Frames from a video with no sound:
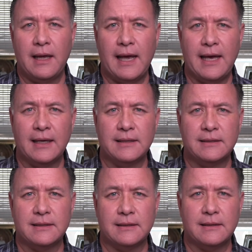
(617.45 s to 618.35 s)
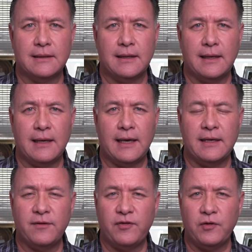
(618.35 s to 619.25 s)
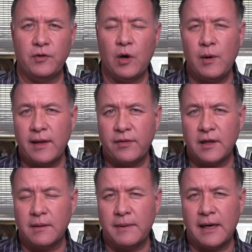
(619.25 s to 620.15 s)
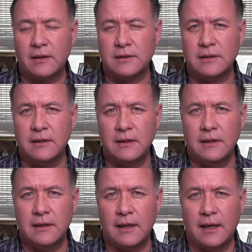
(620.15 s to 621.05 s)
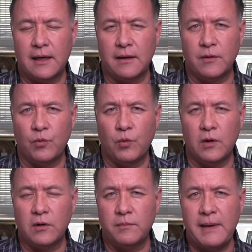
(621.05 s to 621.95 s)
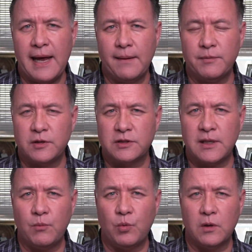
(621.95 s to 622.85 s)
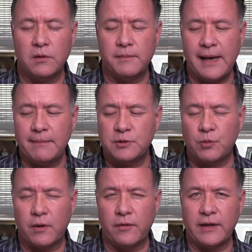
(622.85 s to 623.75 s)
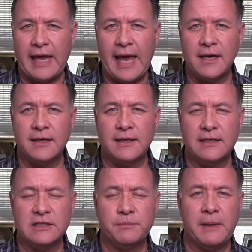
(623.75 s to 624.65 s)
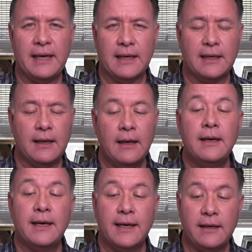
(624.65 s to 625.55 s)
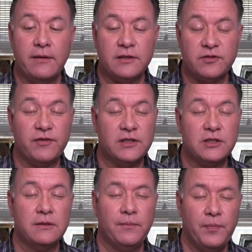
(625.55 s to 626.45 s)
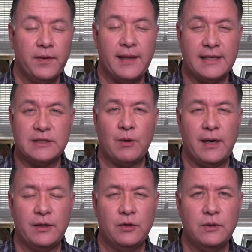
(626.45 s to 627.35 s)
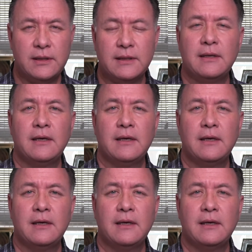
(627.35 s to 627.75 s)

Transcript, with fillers: and and if you know anything about uh, the world map, there's some world maps where Canada is pink, and in this vision, that's how I knew it.